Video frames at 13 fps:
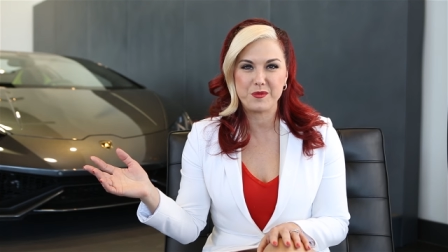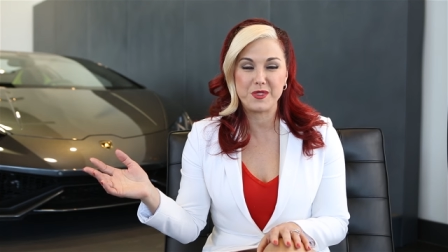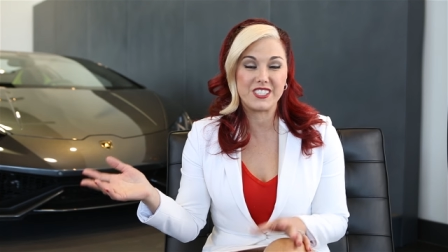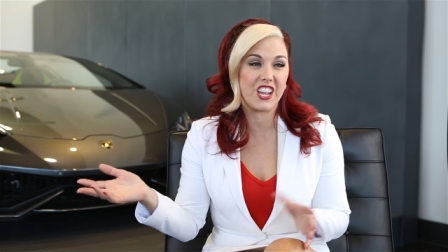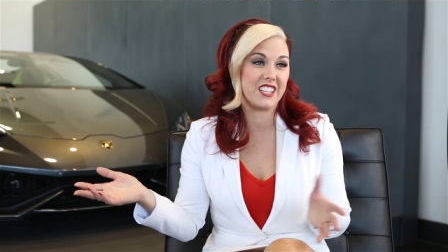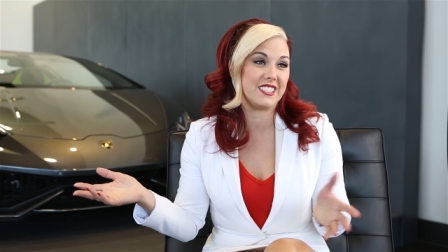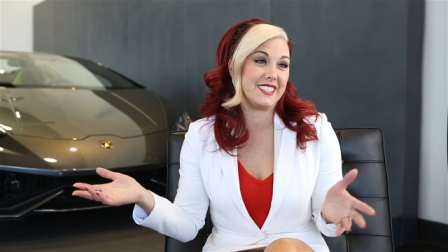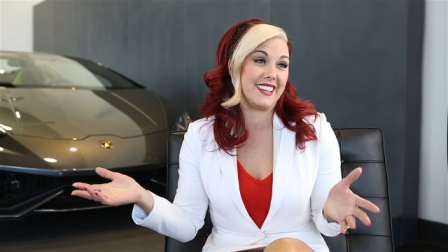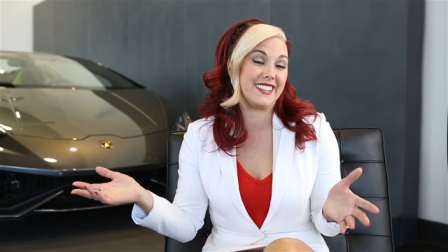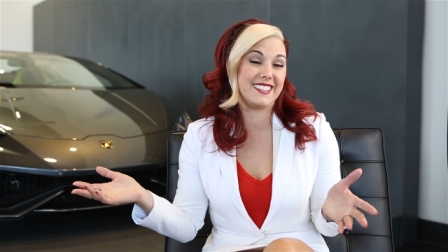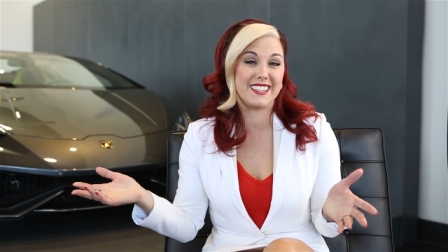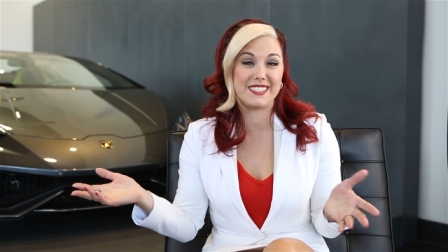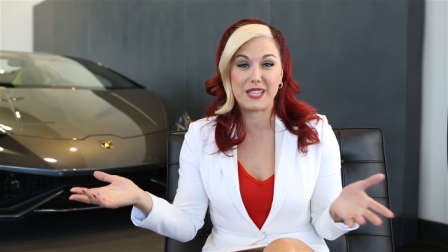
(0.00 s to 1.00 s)
which I
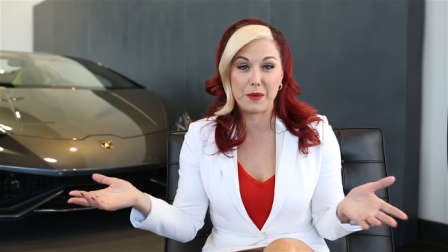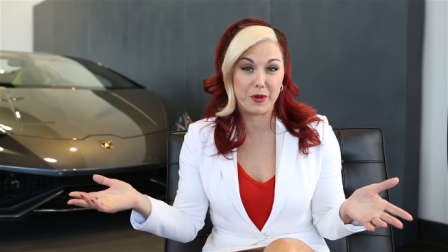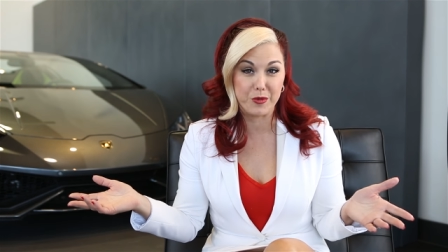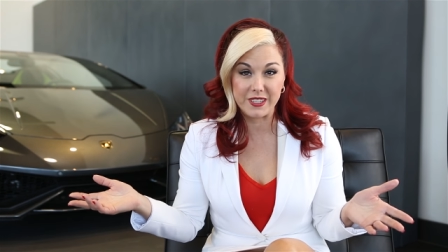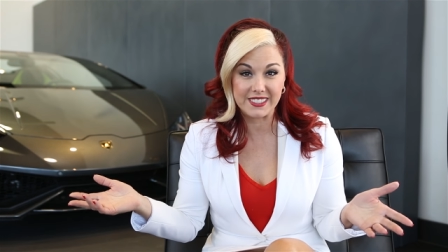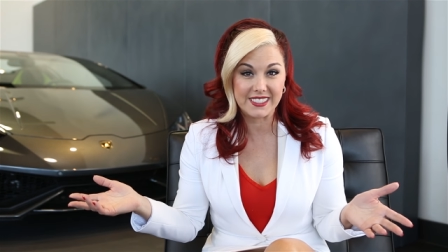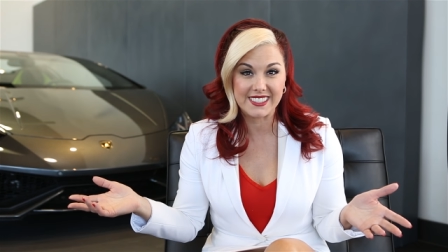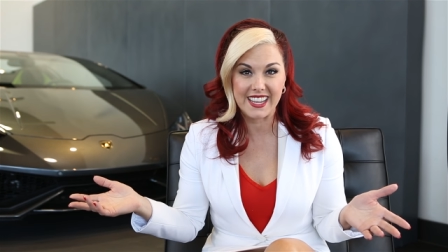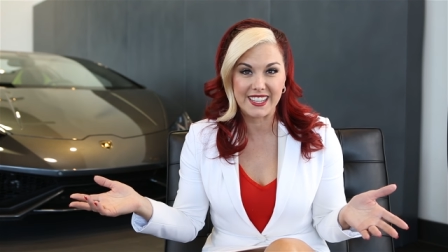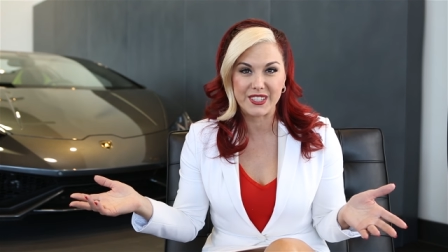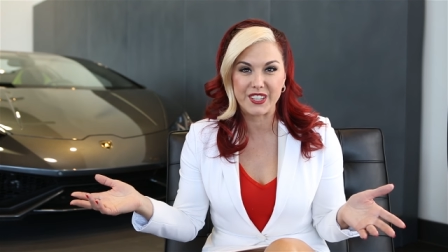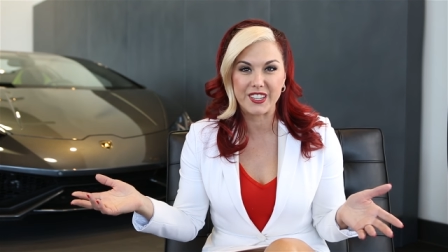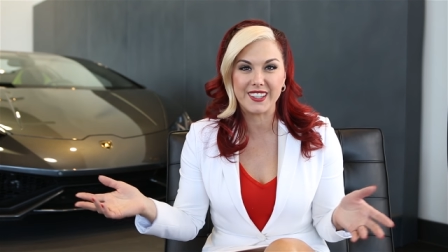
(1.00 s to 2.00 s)
did because I'm a risk
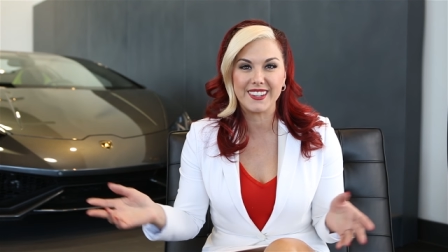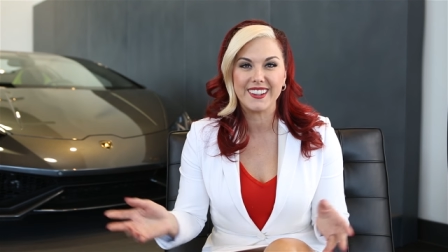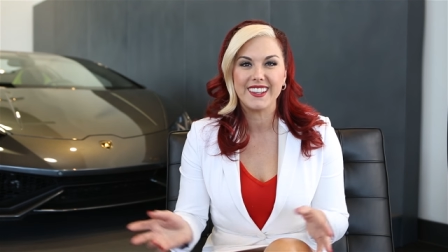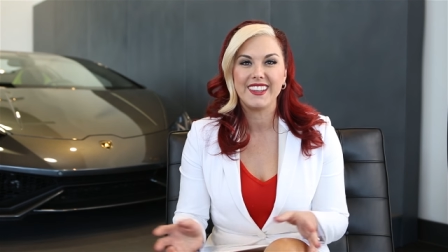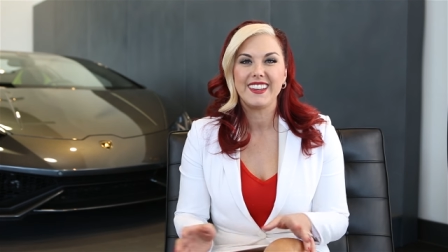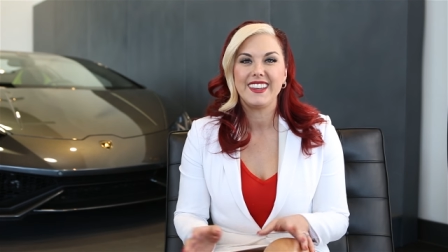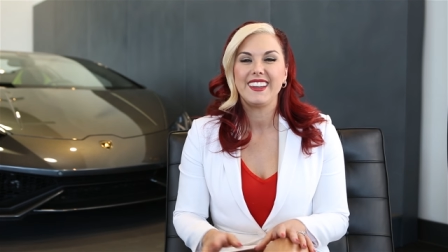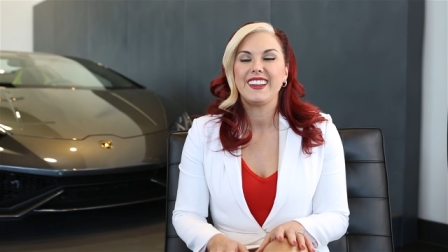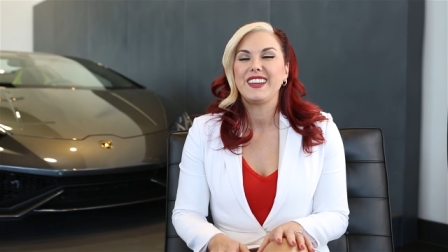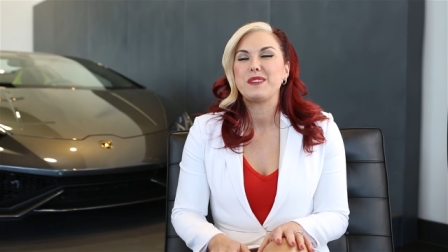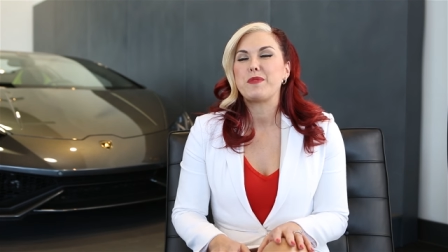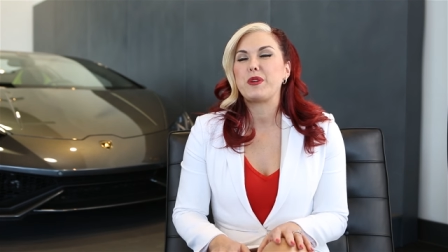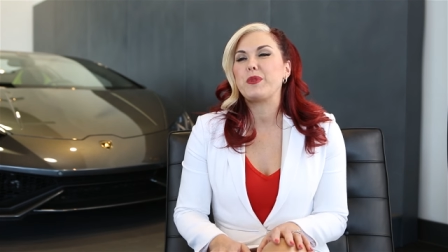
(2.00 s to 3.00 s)
taker.
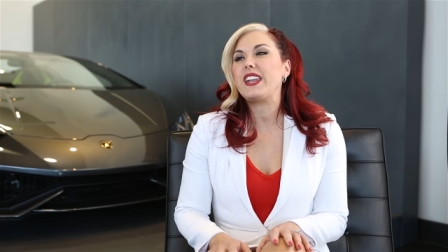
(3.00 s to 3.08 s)
But